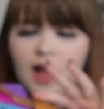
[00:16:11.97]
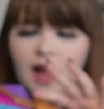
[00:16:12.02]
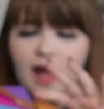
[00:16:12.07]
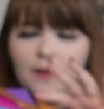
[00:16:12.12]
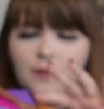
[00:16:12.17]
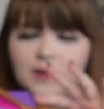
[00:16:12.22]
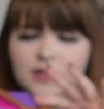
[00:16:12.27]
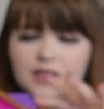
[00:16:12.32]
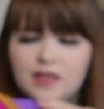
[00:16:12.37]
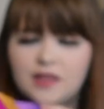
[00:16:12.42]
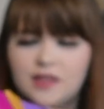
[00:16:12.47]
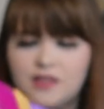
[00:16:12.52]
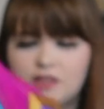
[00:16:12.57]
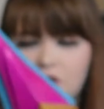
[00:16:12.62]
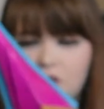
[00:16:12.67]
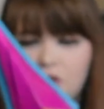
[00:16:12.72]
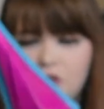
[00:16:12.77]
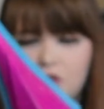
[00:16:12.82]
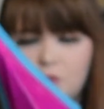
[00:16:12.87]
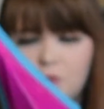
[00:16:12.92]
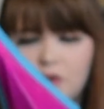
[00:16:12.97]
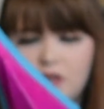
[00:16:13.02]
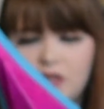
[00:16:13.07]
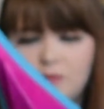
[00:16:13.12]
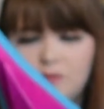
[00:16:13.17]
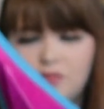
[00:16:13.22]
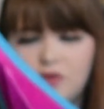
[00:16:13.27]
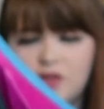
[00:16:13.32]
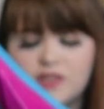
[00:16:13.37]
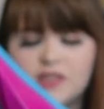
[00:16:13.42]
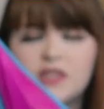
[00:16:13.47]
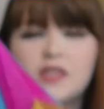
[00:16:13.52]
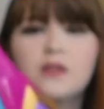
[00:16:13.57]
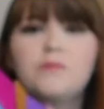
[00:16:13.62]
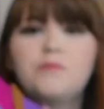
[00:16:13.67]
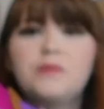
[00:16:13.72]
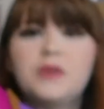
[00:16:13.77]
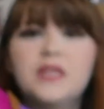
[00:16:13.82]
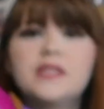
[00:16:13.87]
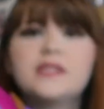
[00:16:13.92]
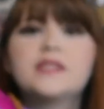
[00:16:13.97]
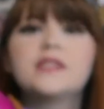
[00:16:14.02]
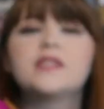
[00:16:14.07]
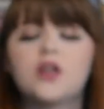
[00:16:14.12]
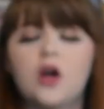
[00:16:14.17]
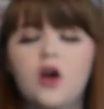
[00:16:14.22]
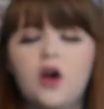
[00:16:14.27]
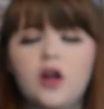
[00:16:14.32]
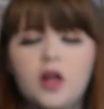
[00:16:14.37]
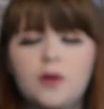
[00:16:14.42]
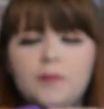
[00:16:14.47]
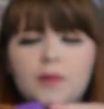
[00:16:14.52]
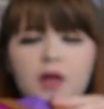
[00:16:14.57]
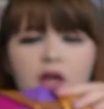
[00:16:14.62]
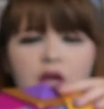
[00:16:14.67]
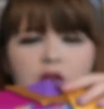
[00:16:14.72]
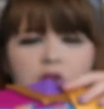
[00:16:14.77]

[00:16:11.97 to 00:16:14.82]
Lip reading: I want to say these are 3D printed pieces on them.